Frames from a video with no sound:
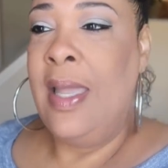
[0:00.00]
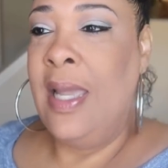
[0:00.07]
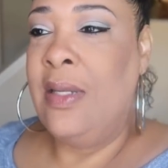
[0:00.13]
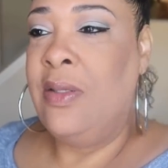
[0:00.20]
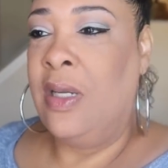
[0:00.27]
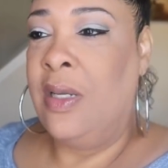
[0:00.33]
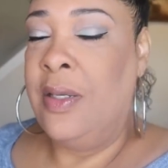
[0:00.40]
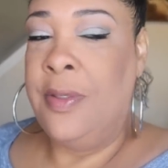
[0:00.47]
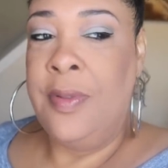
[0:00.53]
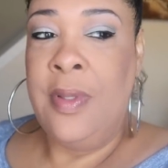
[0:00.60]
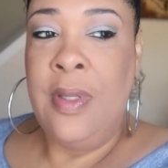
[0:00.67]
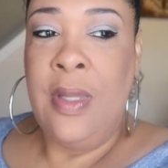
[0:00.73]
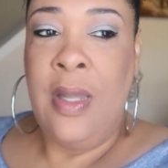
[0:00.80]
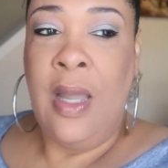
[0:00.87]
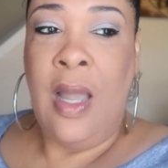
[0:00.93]
and uh,
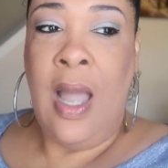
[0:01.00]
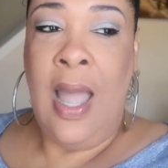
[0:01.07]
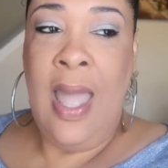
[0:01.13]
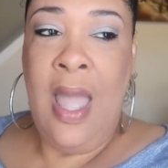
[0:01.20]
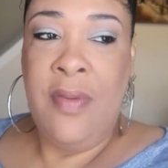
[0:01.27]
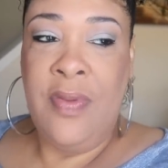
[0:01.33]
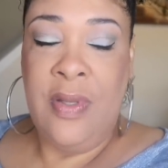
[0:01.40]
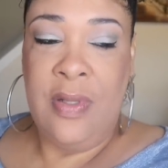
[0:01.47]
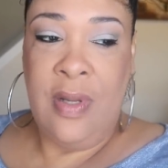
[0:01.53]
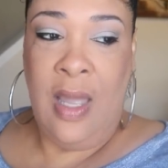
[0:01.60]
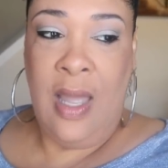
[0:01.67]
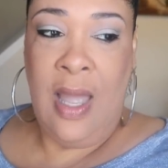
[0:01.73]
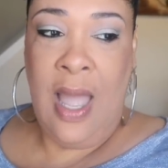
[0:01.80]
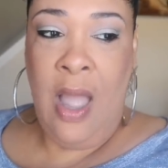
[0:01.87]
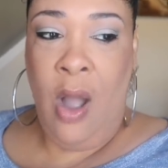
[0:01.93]
I haven't
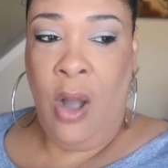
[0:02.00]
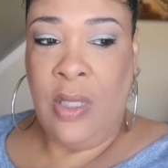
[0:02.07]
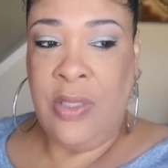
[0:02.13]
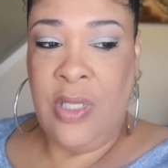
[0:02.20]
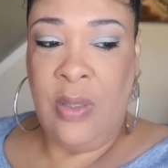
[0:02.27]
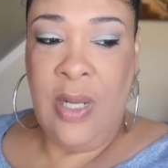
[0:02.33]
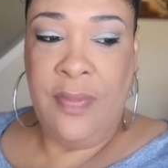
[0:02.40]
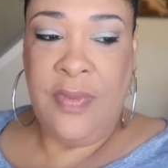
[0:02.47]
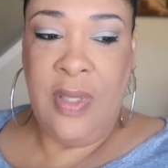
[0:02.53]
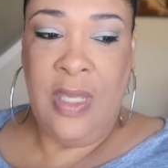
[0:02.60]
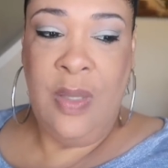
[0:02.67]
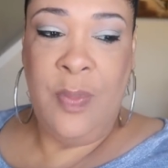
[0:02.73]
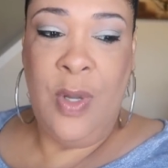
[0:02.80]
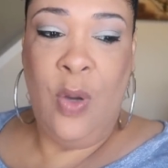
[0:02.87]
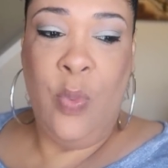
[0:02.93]
I, also left
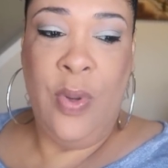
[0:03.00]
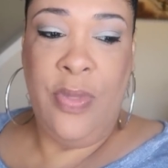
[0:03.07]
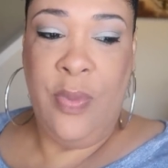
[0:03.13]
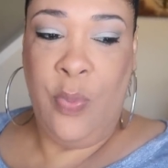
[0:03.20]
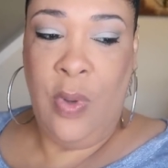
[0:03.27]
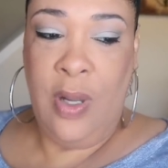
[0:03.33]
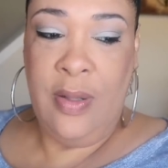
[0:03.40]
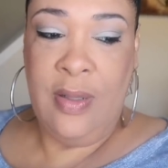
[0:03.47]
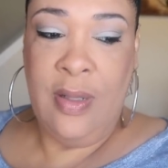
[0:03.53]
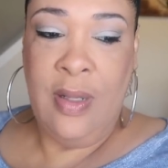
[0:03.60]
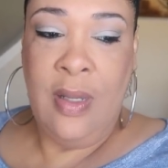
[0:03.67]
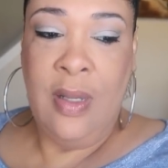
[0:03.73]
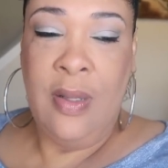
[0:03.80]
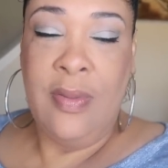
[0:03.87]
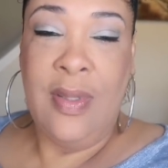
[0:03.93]
the email with
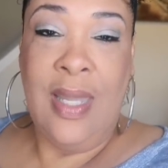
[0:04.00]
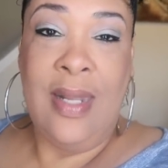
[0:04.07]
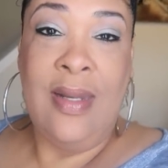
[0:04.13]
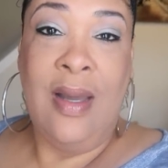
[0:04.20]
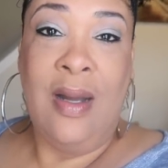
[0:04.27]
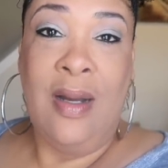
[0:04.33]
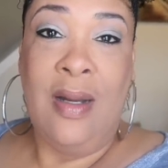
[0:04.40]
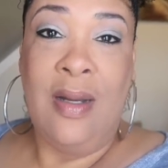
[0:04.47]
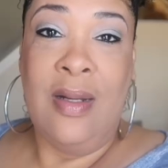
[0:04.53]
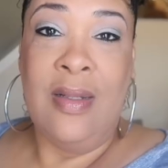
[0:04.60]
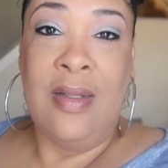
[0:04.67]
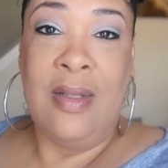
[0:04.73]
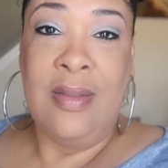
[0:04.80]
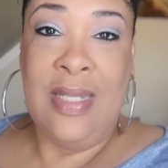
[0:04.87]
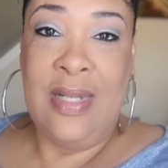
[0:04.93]
one that
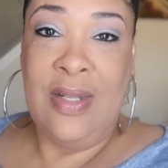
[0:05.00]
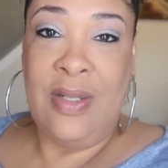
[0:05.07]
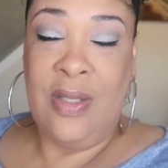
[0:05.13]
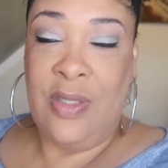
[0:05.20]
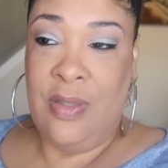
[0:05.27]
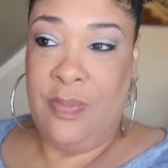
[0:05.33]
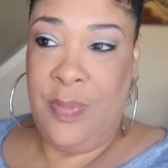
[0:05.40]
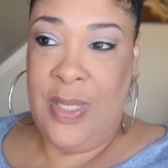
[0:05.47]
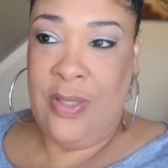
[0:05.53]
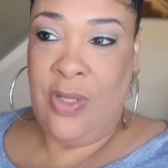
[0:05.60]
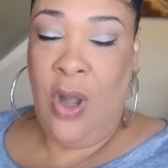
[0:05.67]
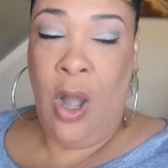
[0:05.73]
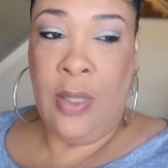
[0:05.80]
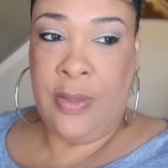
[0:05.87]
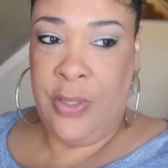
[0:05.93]
uh, needed to be
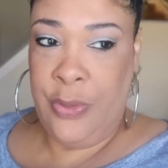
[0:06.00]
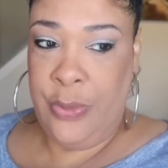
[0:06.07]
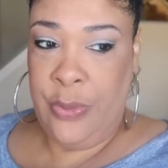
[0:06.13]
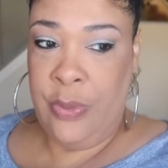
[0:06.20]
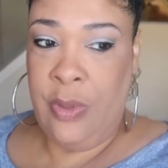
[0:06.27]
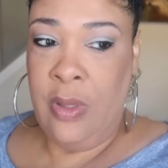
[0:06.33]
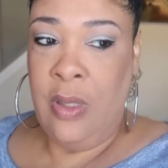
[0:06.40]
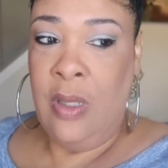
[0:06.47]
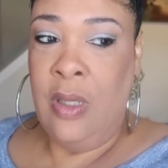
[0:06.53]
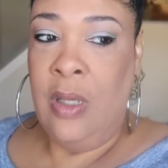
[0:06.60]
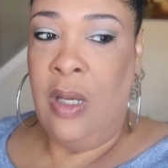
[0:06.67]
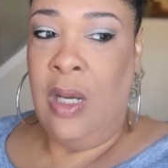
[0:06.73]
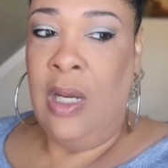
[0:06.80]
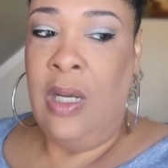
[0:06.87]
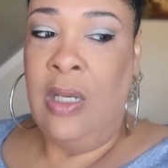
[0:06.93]
talked to
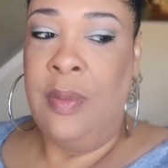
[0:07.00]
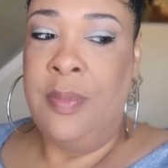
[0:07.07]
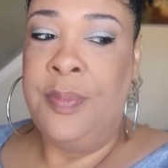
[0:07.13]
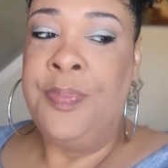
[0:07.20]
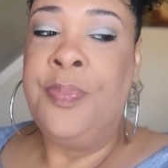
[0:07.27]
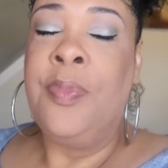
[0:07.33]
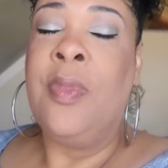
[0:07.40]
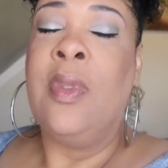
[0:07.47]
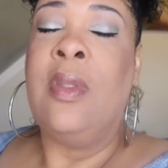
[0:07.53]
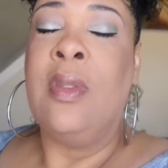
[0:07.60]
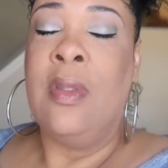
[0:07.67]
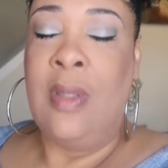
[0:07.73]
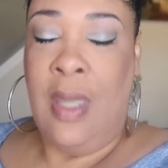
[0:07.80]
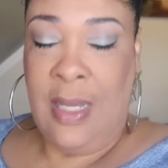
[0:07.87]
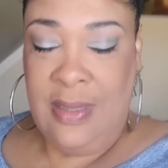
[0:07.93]
um,
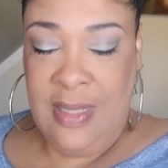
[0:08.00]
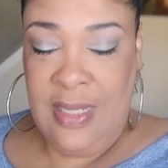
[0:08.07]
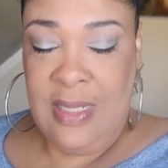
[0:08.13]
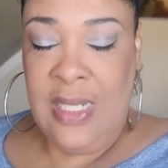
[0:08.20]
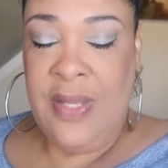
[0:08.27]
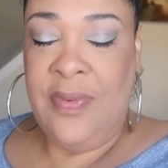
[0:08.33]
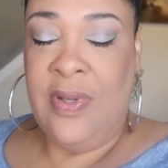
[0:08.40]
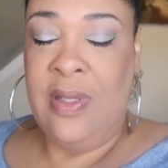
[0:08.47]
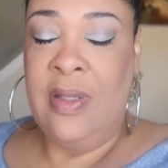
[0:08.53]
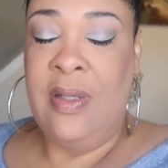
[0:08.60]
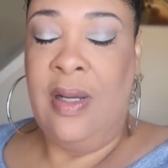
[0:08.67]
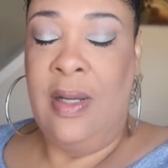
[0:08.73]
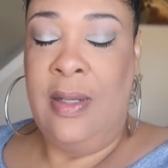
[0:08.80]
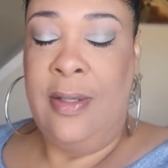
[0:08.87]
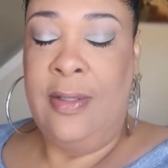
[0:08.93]
I did leave a
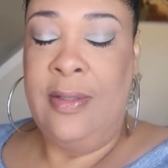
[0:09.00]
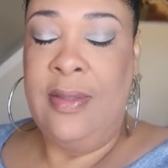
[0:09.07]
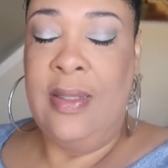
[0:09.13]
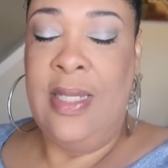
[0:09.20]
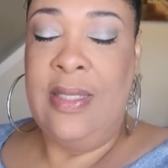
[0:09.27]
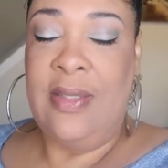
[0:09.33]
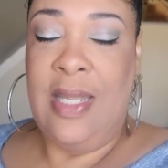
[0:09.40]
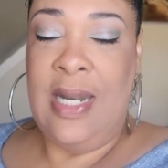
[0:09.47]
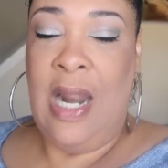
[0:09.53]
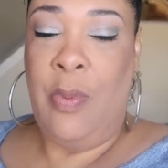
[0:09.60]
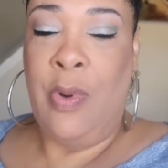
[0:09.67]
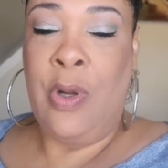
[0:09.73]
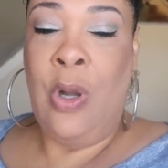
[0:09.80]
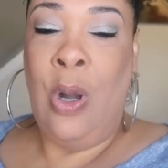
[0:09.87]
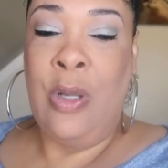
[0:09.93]
uh, and said that I
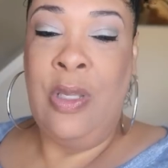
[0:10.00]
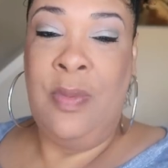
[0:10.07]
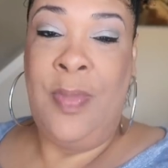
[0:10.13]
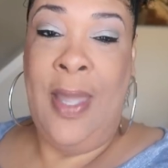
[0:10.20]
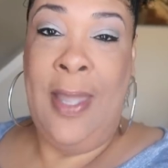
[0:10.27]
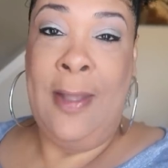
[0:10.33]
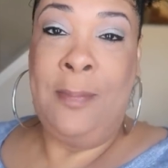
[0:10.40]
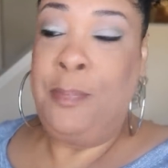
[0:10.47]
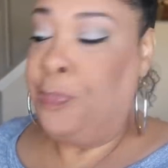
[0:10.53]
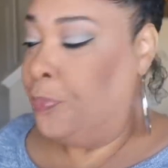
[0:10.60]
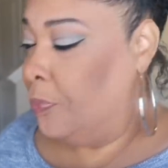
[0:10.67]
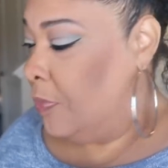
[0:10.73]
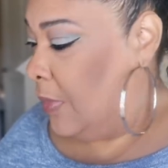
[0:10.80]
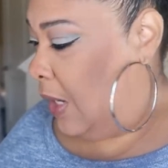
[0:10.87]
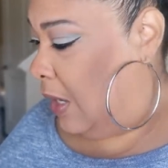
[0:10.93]
would call you back
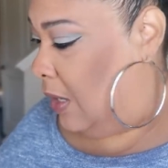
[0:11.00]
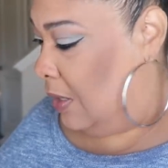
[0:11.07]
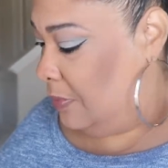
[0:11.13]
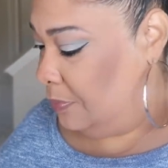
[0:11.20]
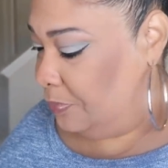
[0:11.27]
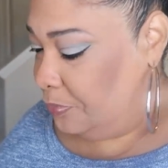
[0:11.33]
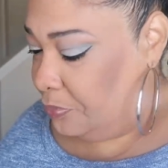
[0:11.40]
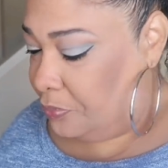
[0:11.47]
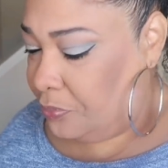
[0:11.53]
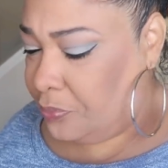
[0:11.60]
um,